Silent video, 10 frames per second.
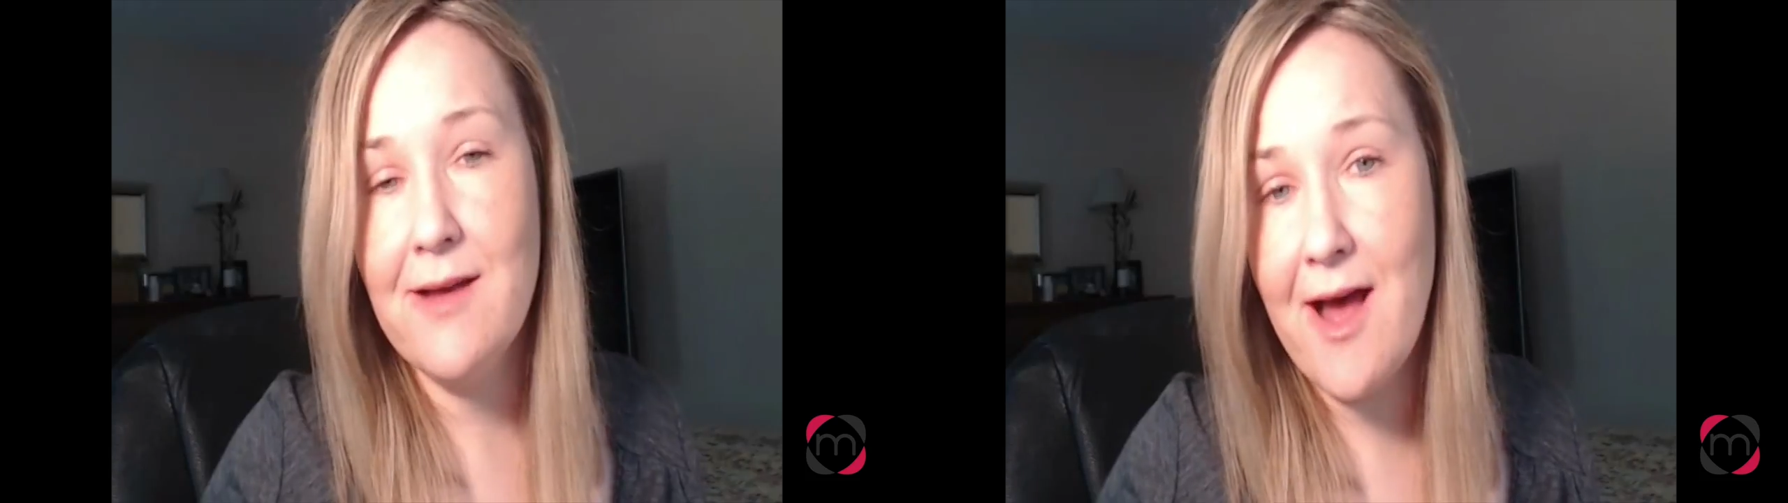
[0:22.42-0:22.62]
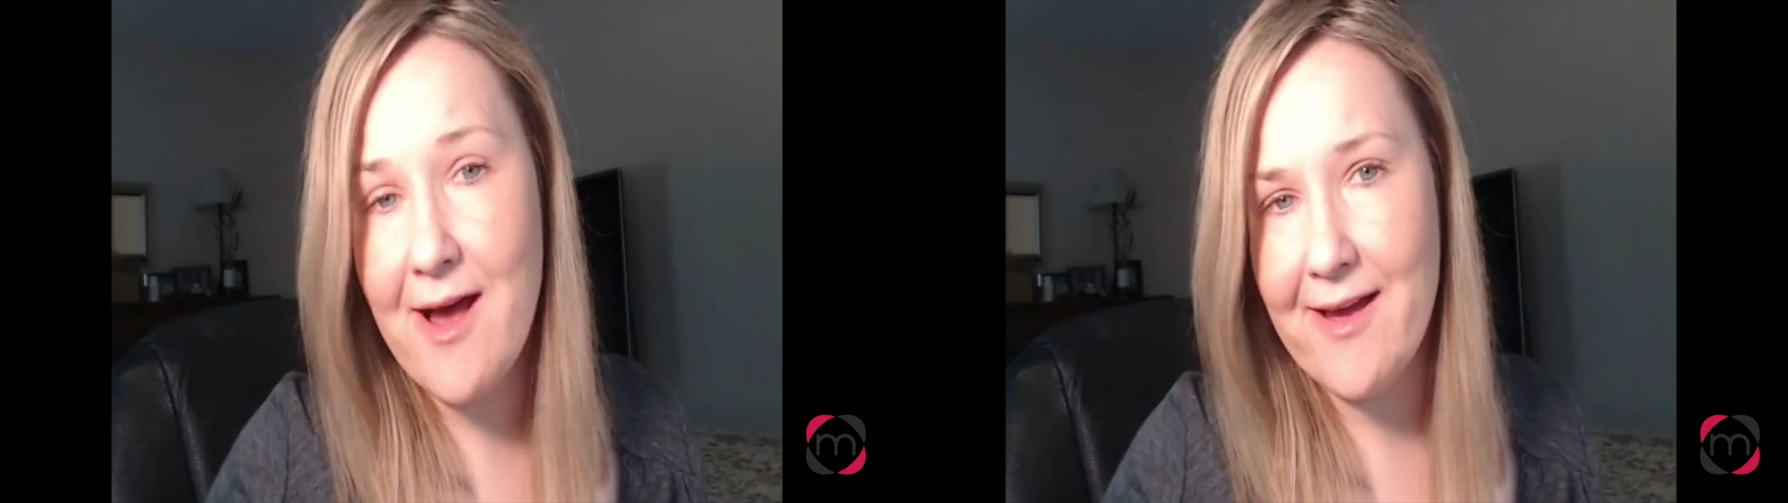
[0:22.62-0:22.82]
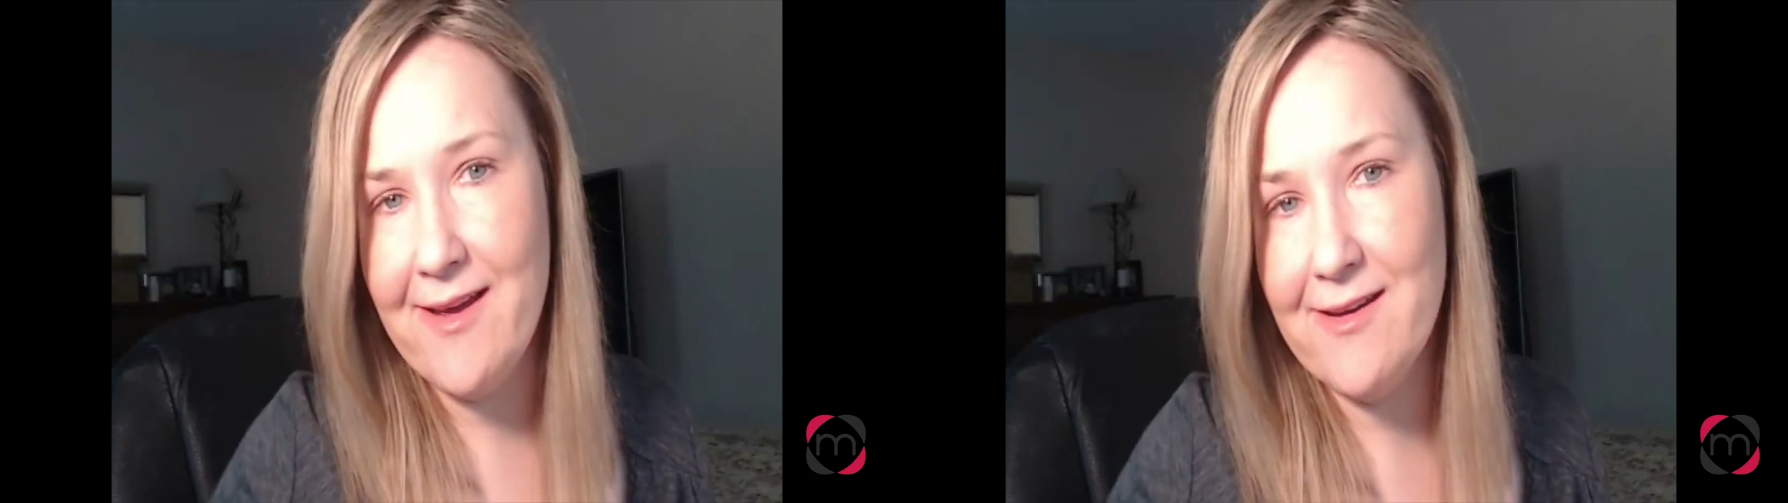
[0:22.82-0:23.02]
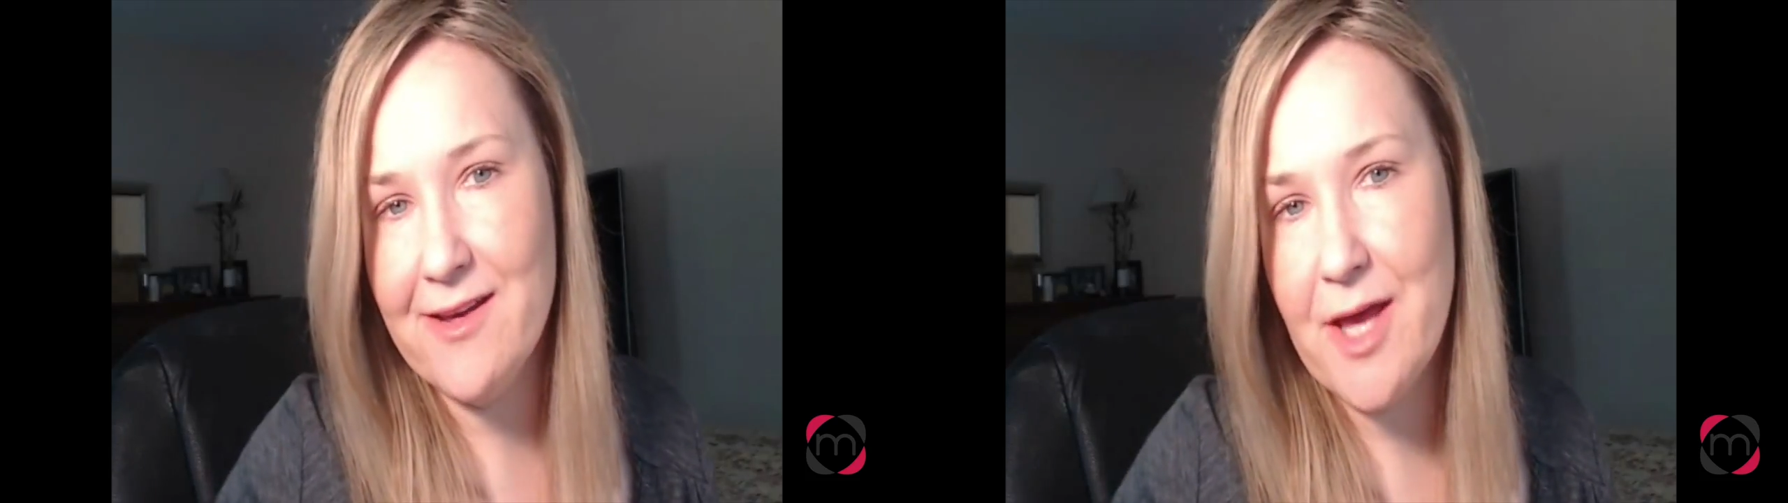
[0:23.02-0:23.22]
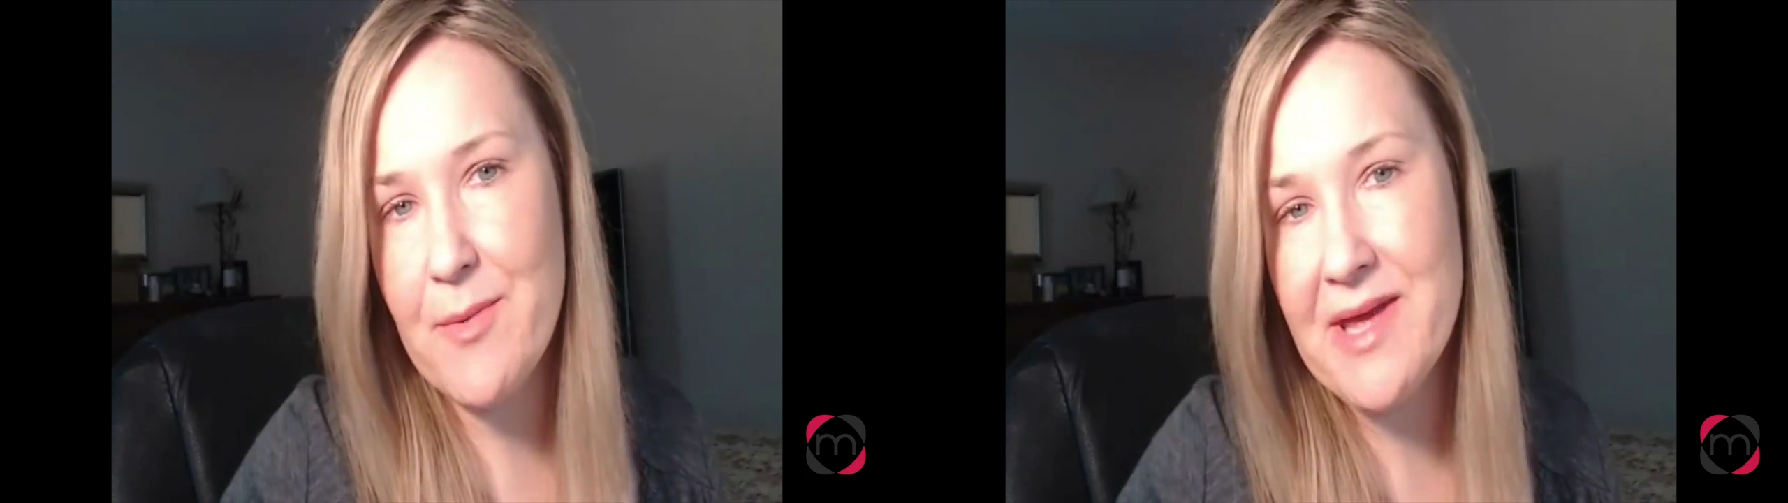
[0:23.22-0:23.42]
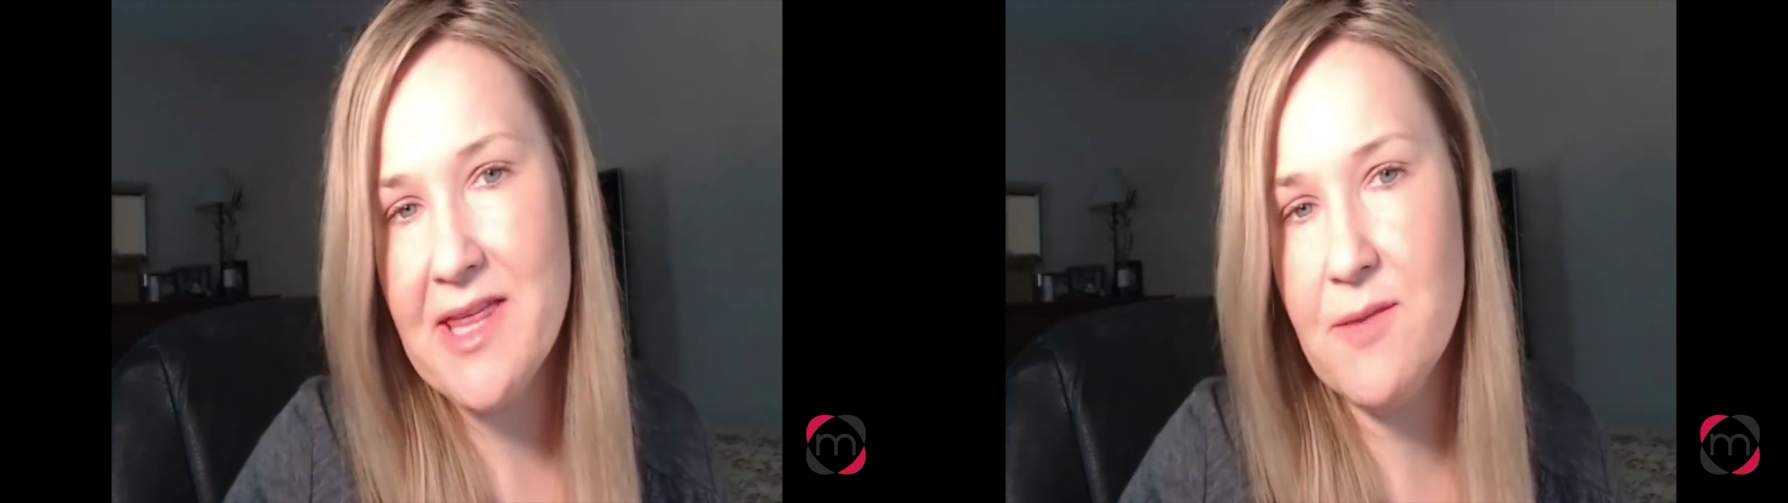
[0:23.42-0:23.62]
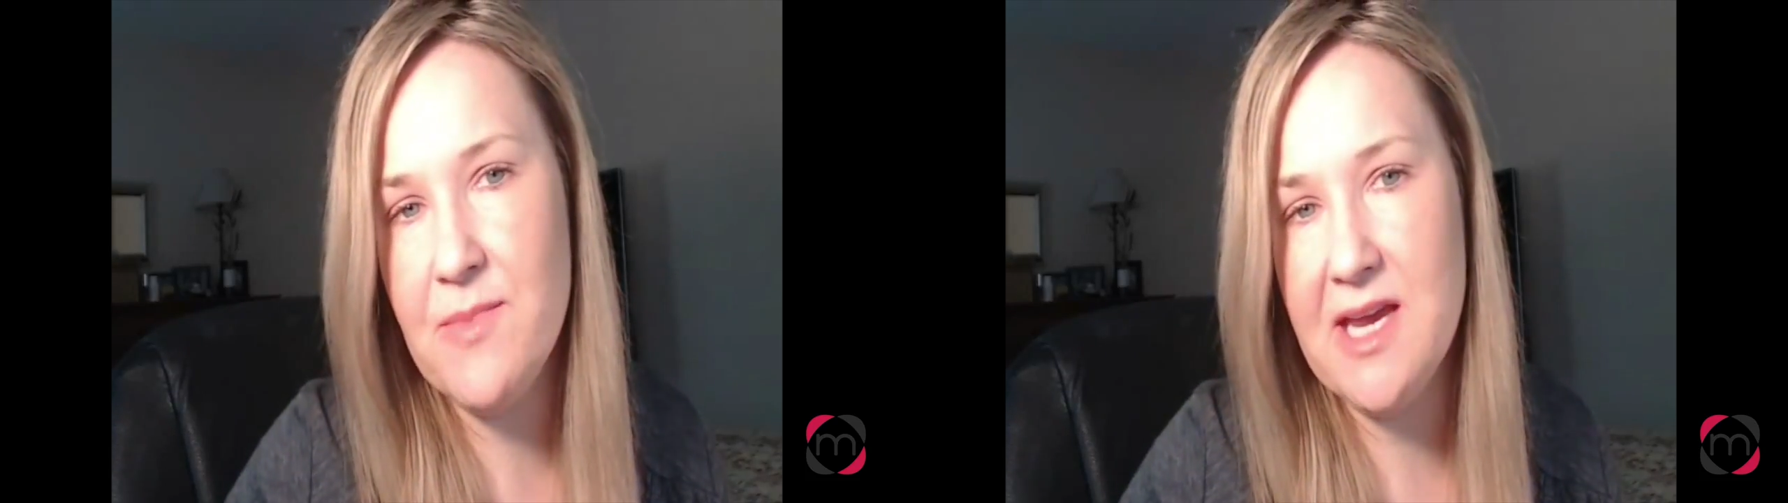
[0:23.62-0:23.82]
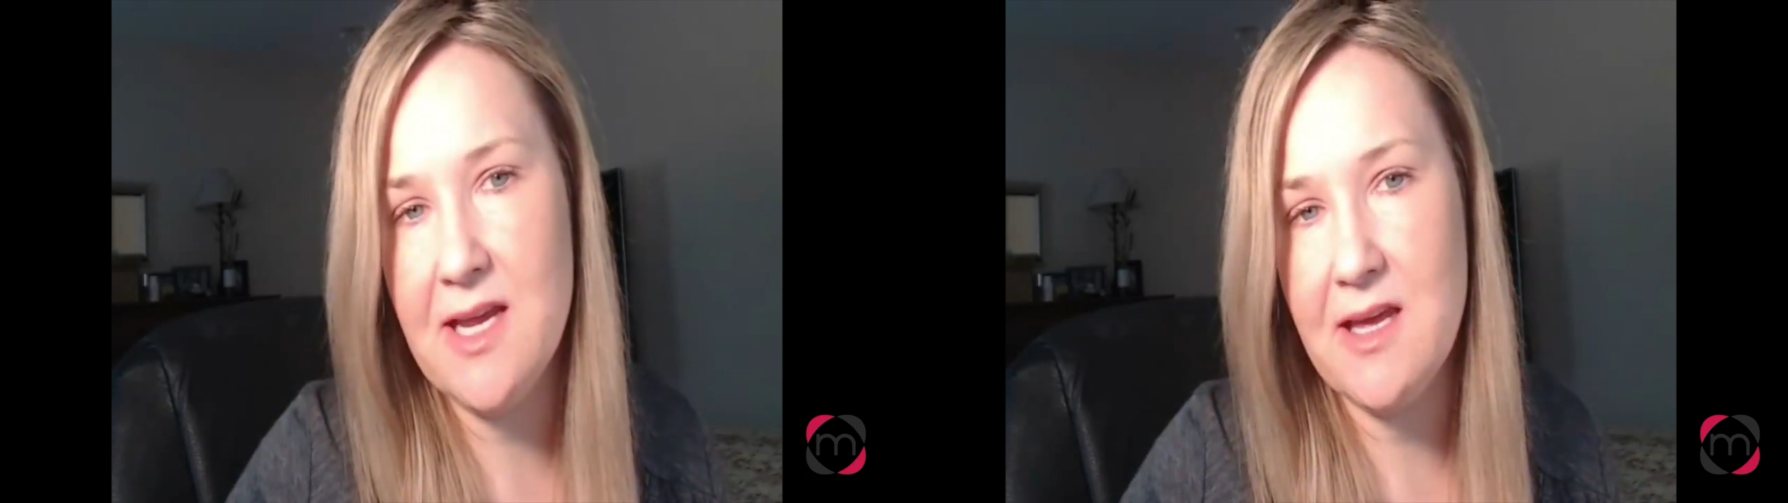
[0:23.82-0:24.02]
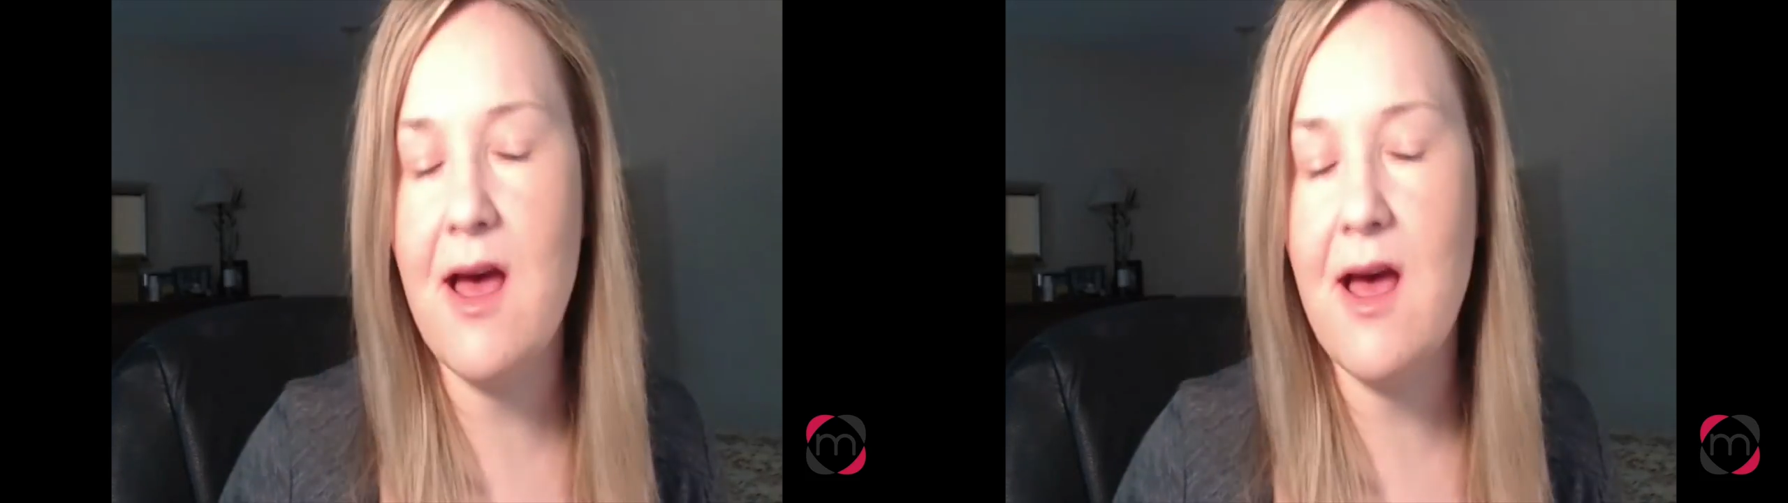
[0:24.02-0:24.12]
Hi, I'm Allie Beattie.